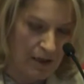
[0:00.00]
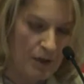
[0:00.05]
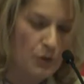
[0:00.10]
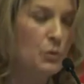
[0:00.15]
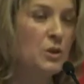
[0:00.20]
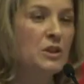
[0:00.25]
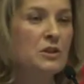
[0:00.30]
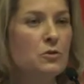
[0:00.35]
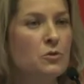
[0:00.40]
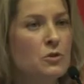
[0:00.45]

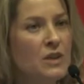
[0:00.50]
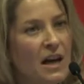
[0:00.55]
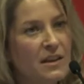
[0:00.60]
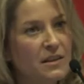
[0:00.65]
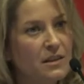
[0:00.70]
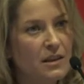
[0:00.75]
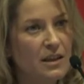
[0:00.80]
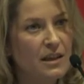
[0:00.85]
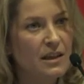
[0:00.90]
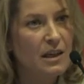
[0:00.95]
We do
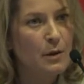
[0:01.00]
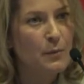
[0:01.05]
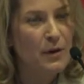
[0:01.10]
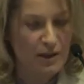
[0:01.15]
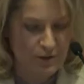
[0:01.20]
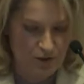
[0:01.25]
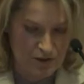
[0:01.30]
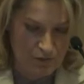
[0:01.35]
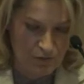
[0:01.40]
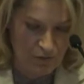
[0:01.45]
not think
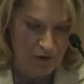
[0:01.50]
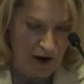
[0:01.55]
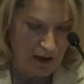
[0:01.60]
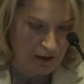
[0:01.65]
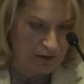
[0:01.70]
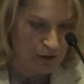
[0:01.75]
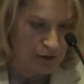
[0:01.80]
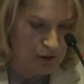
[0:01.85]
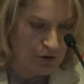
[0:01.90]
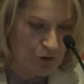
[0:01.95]
about the
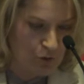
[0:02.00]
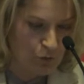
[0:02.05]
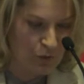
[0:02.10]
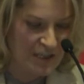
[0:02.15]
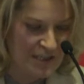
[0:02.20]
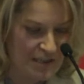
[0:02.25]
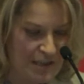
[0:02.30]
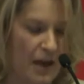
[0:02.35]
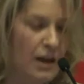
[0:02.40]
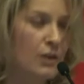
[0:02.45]
values we
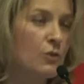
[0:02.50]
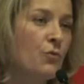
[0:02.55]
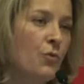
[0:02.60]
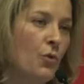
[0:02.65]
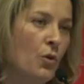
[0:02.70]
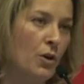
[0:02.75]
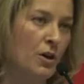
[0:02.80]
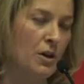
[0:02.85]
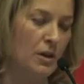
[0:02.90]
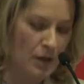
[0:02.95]
stand
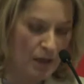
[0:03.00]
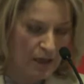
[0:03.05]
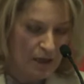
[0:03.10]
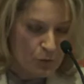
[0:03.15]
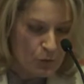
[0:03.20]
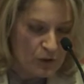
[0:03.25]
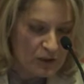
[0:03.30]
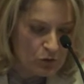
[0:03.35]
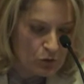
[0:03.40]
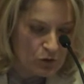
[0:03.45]
for
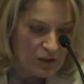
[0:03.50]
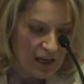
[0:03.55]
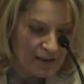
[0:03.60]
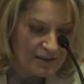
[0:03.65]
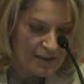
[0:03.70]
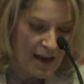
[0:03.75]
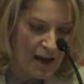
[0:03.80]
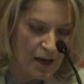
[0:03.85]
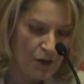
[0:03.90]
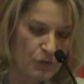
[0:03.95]
we do
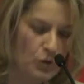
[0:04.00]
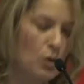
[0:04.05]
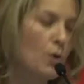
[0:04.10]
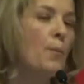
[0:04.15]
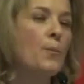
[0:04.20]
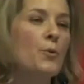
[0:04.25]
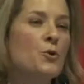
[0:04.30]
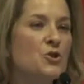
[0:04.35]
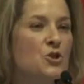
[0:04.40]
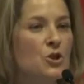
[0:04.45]
not have the
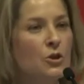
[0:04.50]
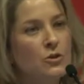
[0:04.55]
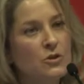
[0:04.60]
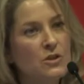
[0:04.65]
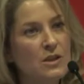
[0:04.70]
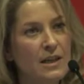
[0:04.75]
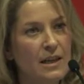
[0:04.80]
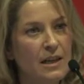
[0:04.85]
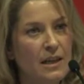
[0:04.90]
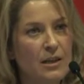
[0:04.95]

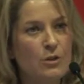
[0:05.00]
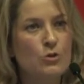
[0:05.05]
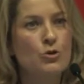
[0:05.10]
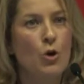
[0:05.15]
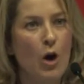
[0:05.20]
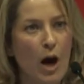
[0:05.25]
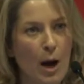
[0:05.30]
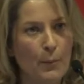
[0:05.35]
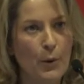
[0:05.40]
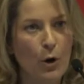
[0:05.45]
opportunity
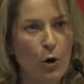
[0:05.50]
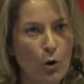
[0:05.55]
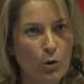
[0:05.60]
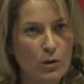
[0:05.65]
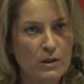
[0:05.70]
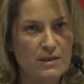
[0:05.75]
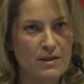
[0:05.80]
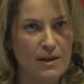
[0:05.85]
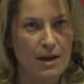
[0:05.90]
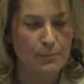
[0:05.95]
to
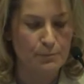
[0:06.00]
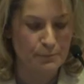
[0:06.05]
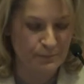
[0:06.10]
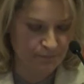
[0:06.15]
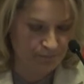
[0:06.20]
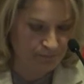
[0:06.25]
uphold them.